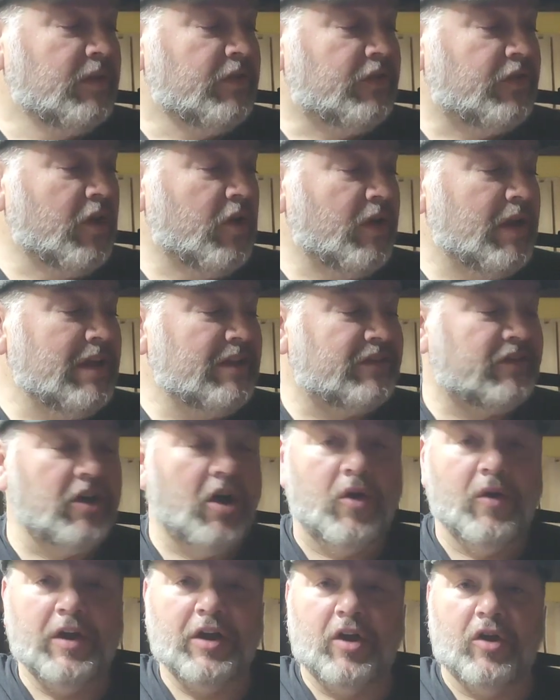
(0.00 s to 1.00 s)
so he's
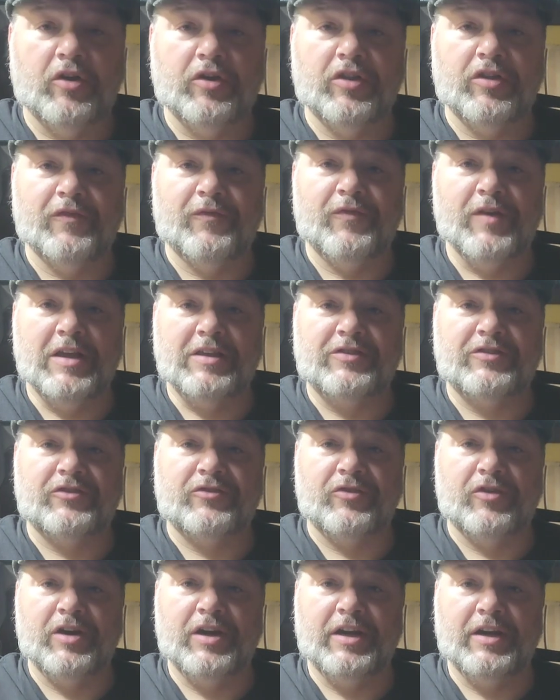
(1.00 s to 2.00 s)
going onto the fifth
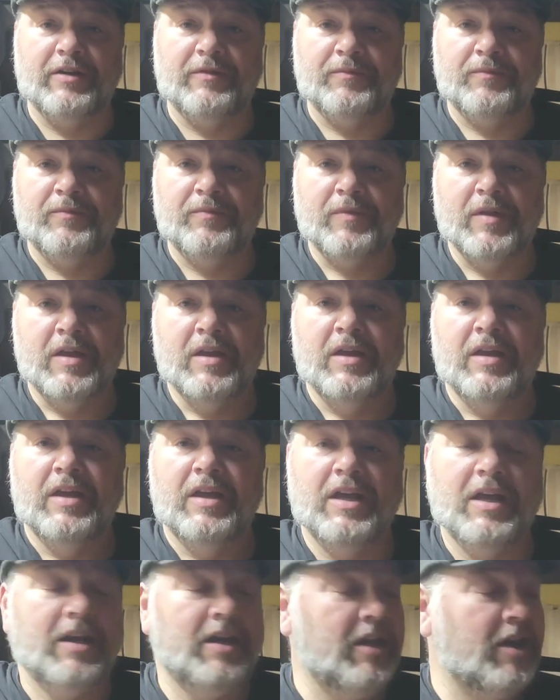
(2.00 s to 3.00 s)
string,
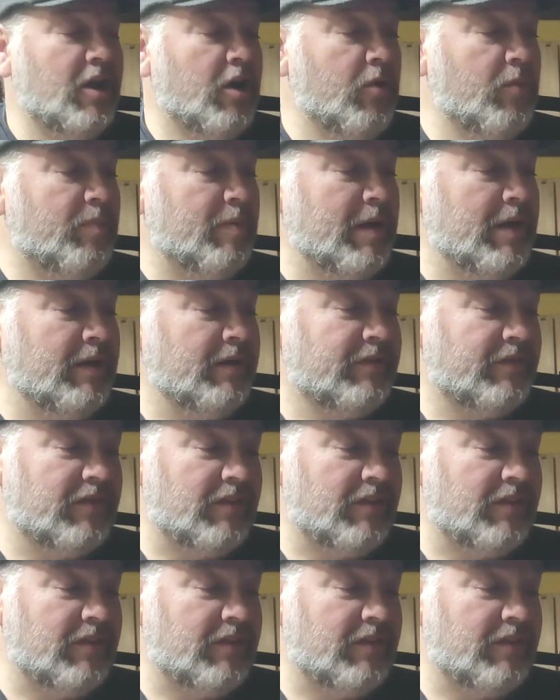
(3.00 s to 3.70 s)
hitting it open,